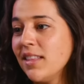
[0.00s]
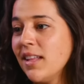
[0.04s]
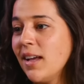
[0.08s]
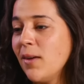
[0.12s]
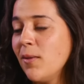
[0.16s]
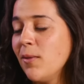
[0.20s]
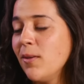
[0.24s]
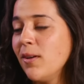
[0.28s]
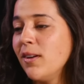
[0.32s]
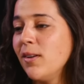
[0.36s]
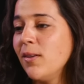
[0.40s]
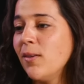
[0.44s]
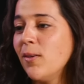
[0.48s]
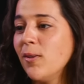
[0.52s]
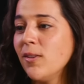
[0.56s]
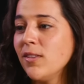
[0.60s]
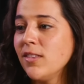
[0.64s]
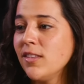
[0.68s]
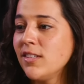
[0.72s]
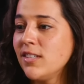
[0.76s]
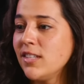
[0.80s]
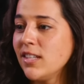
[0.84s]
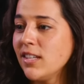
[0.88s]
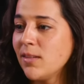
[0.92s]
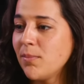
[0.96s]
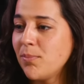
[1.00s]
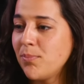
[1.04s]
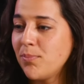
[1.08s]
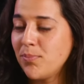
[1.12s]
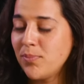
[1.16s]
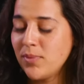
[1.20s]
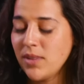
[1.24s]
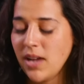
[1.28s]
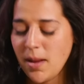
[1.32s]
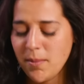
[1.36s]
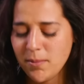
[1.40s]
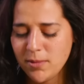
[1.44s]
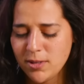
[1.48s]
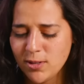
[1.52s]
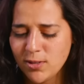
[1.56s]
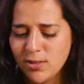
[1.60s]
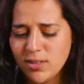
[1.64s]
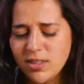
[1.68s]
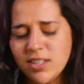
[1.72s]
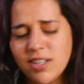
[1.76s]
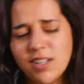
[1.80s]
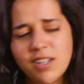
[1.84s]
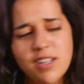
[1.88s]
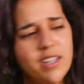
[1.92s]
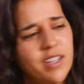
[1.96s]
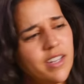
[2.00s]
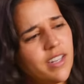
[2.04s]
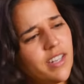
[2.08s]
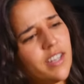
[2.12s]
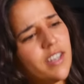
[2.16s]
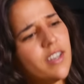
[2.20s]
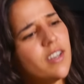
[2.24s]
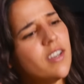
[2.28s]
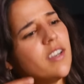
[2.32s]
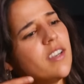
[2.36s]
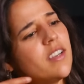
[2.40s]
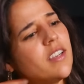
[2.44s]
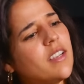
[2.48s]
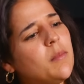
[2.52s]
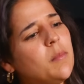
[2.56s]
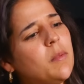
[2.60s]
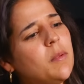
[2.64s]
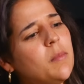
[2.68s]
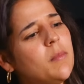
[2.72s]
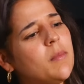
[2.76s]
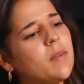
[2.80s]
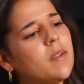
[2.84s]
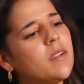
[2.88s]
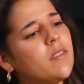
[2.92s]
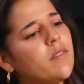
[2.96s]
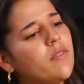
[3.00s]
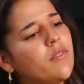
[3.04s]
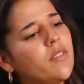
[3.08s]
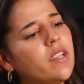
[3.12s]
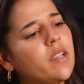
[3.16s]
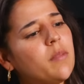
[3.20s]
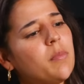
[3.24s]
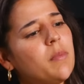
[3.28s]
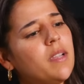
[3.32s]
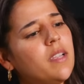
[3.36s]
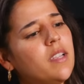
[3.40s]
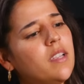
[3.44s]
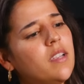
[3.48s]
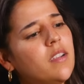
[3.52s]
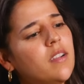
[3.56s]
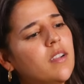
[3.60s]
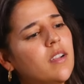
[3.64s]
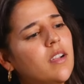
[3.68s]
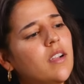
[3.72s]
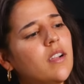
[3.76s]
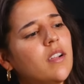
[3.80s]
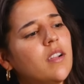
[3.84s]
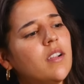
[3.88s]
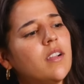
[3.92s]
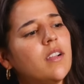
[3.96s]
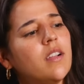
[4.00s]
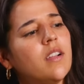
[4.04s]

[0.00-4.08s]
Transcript: that one or the dick. I'm doing the clit ear. Give me, flick my ear.